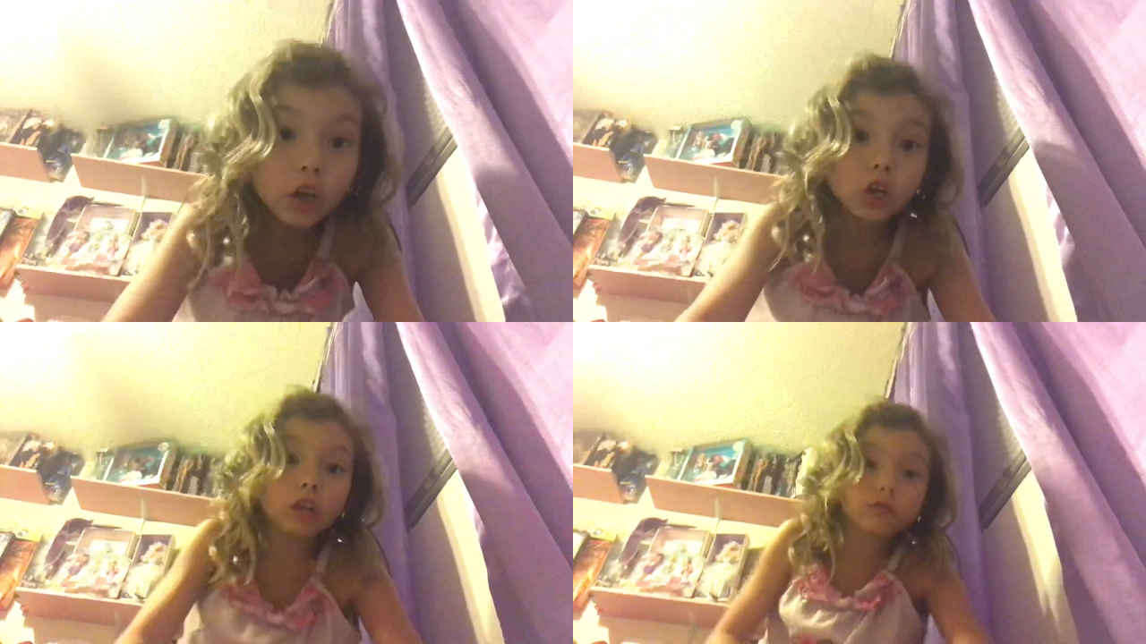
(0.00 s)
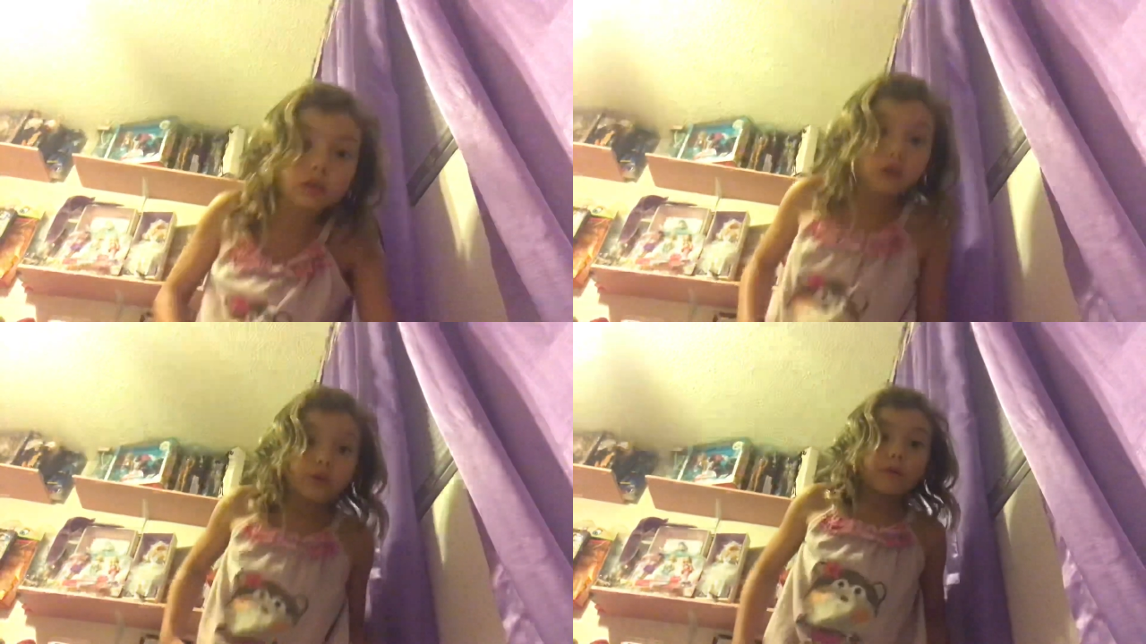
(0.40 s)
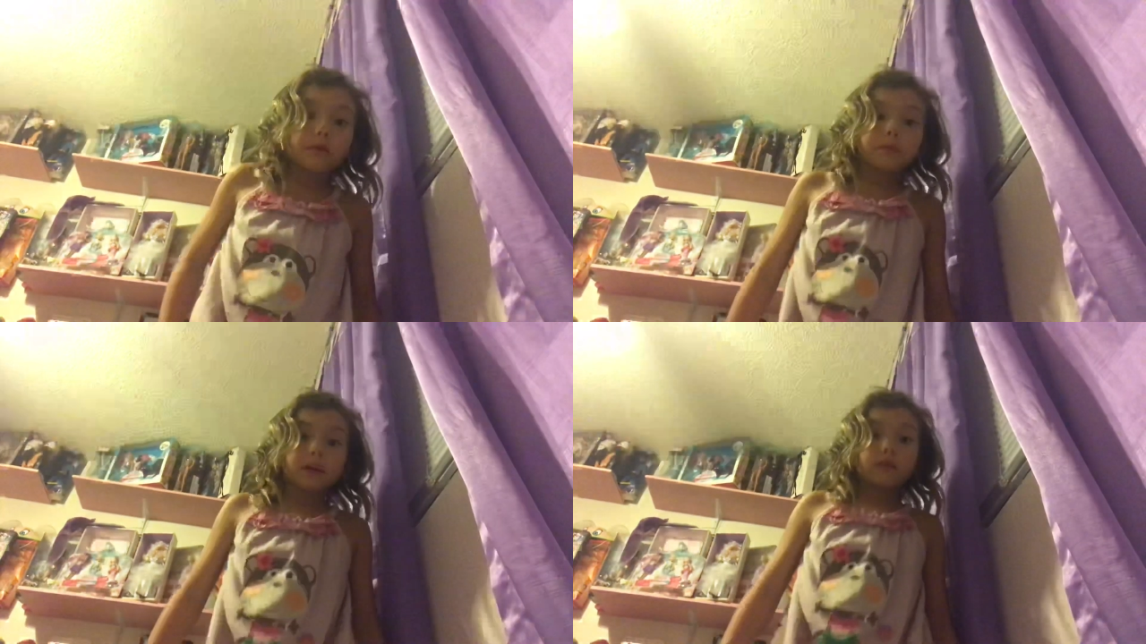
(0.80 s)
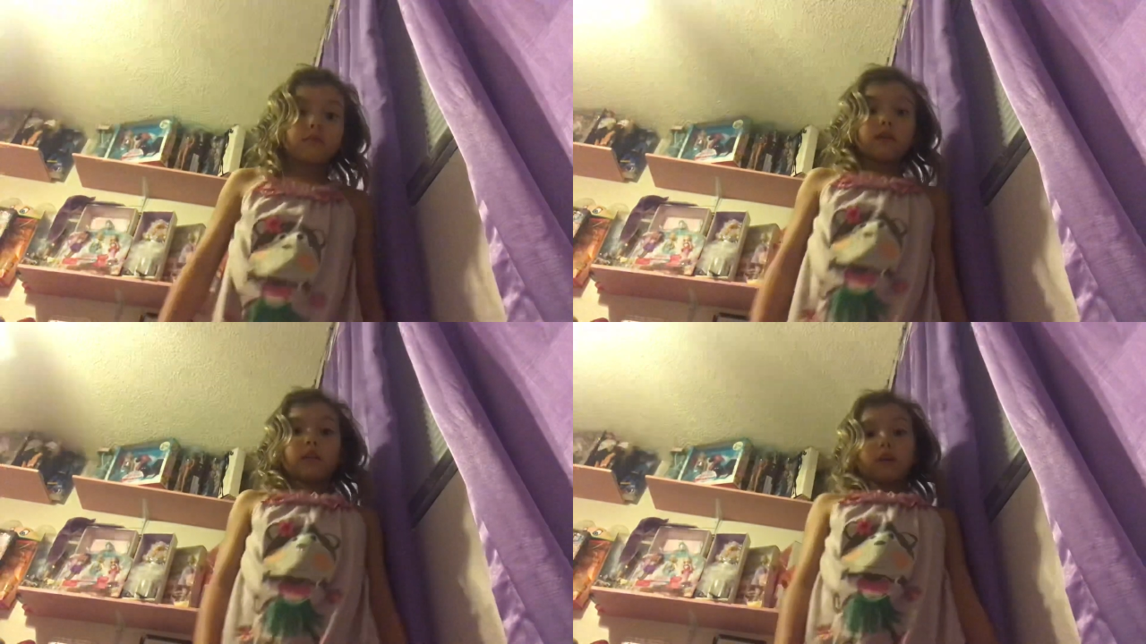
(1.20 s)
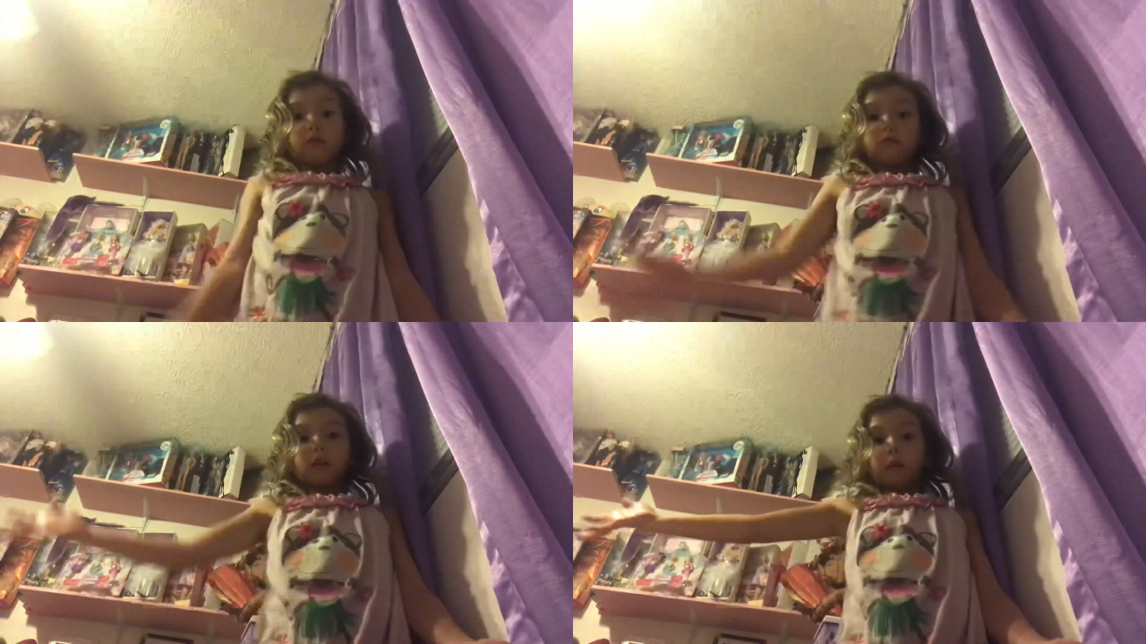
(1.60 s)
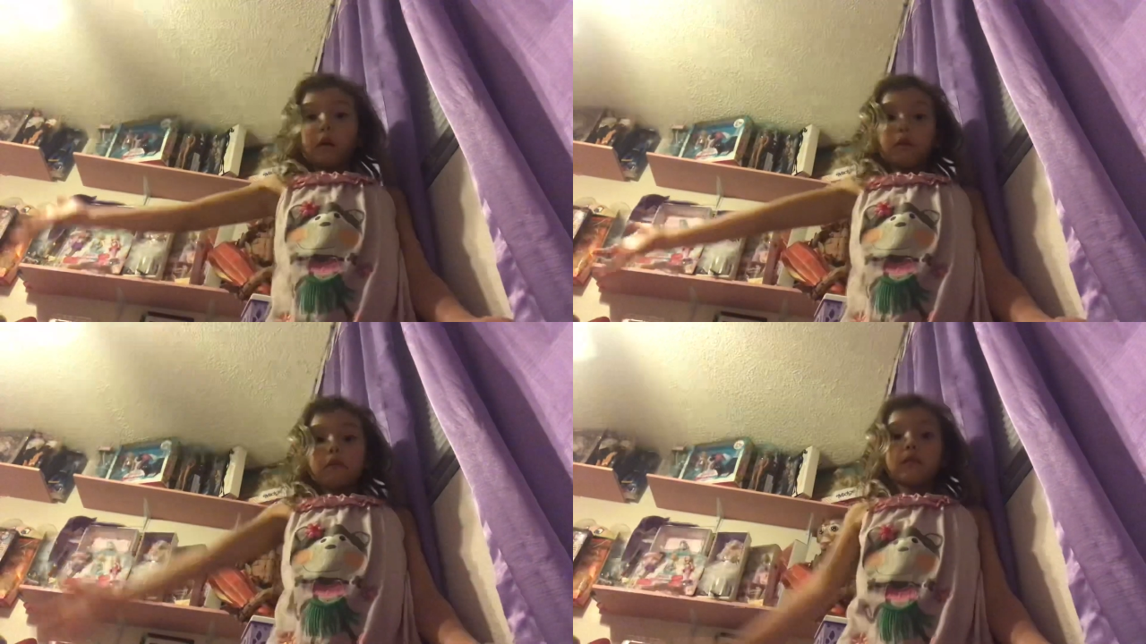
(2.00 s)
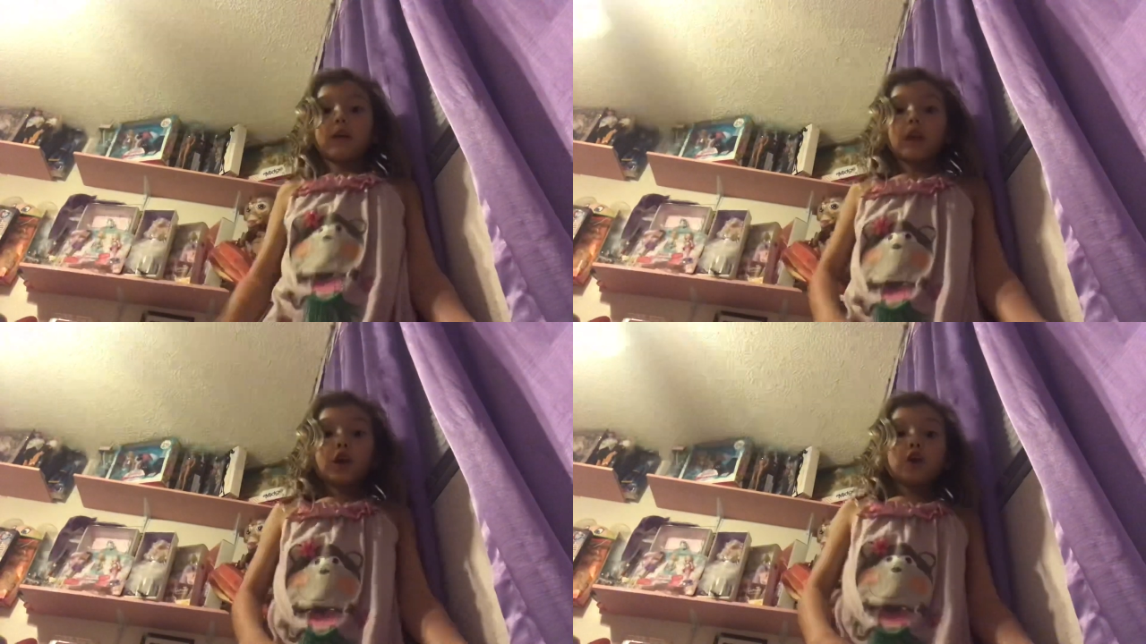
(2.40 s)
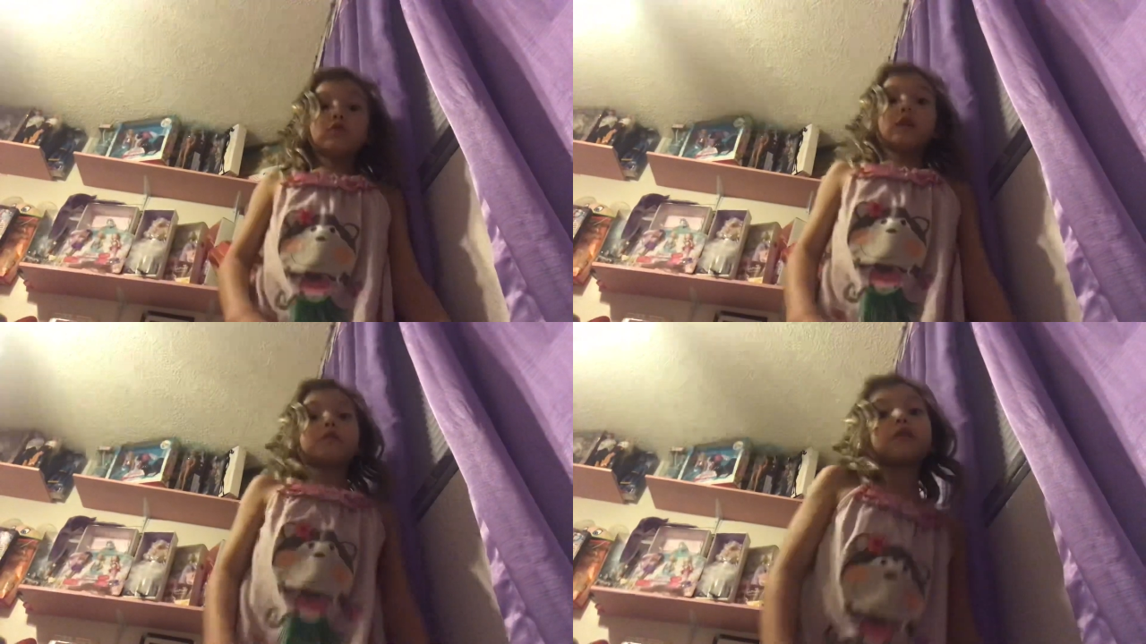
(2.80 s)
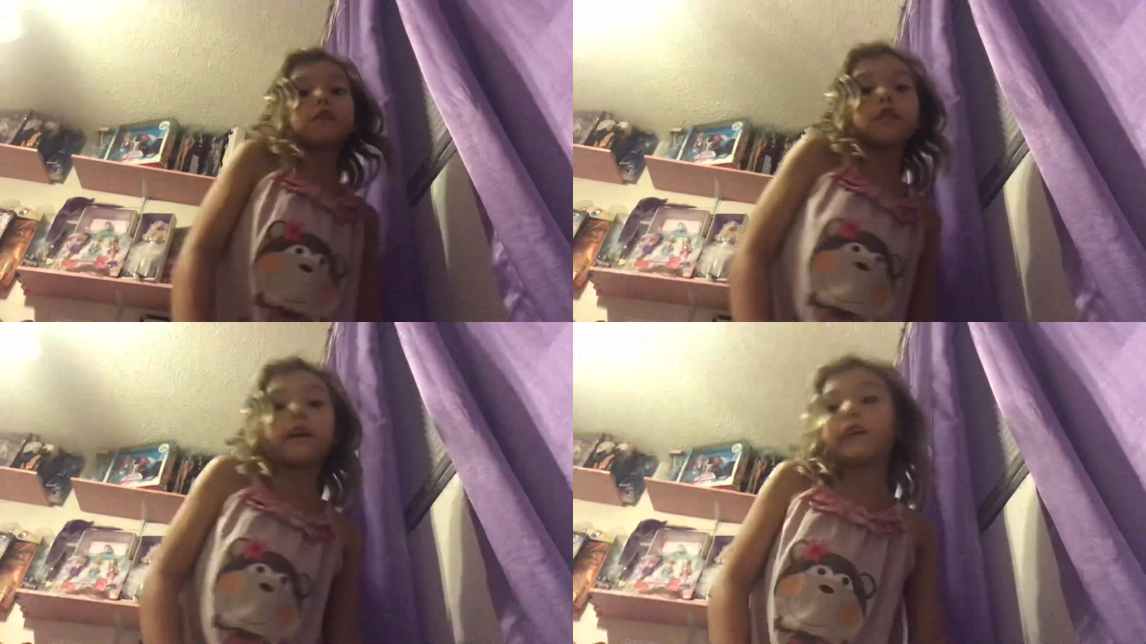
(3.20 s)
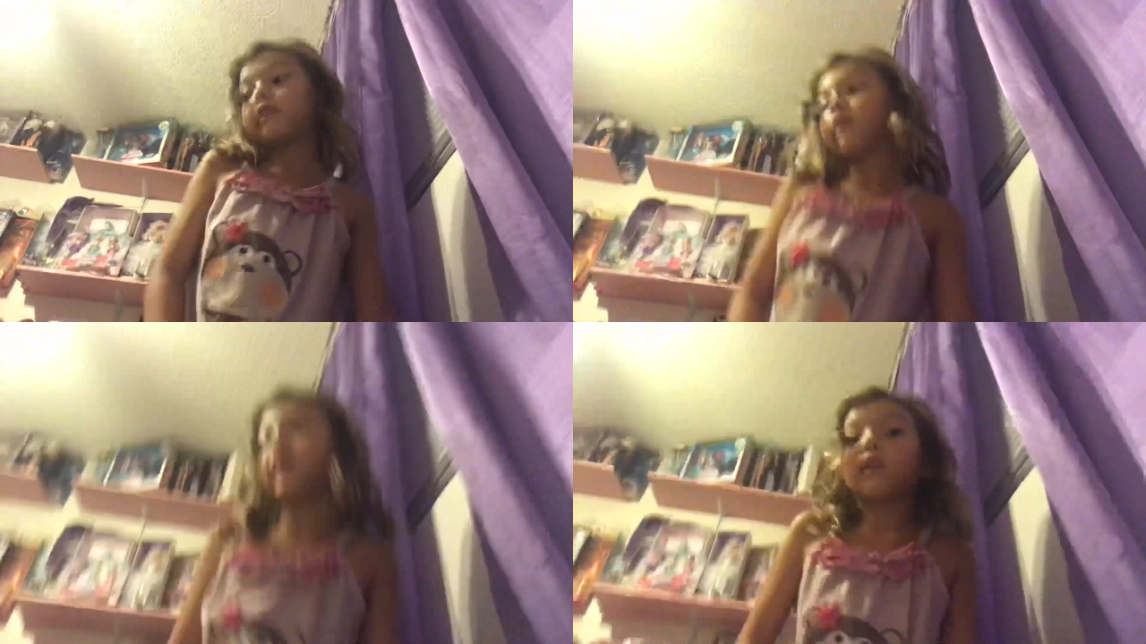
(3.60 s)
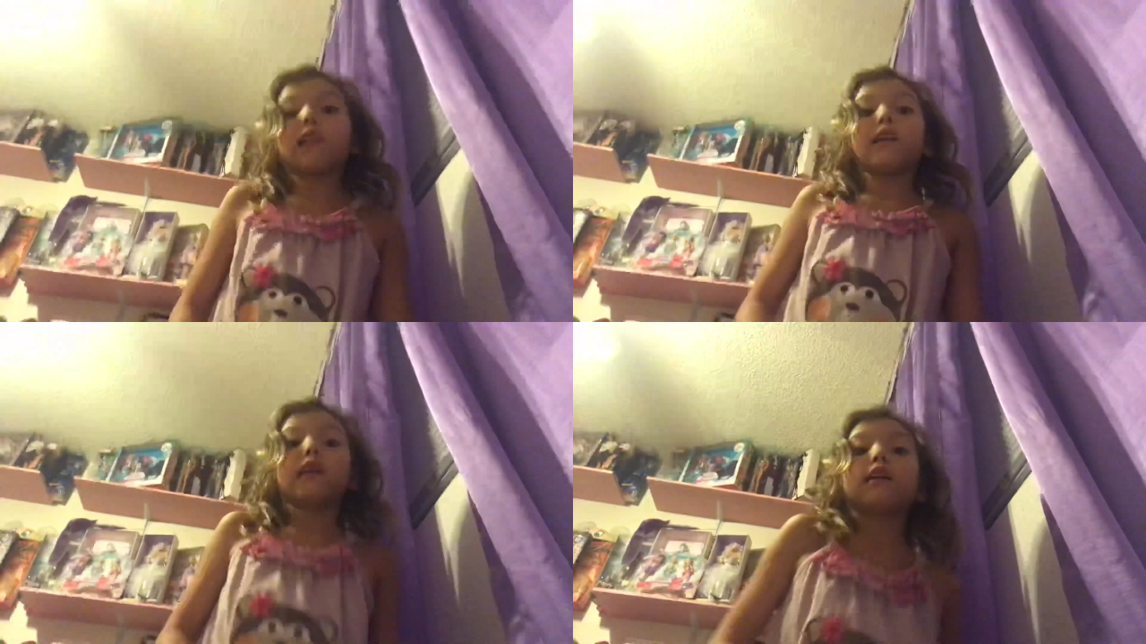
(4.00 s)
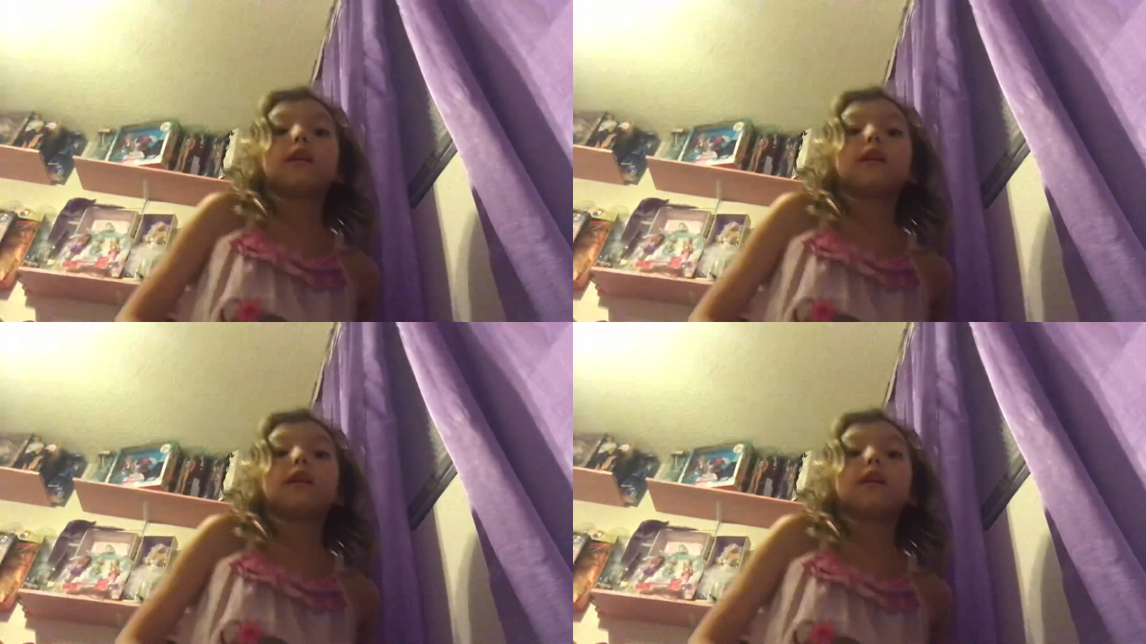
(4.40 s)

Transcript: Who doesn't agree with me? Hello? Hello? Who doesn't? Like, literally.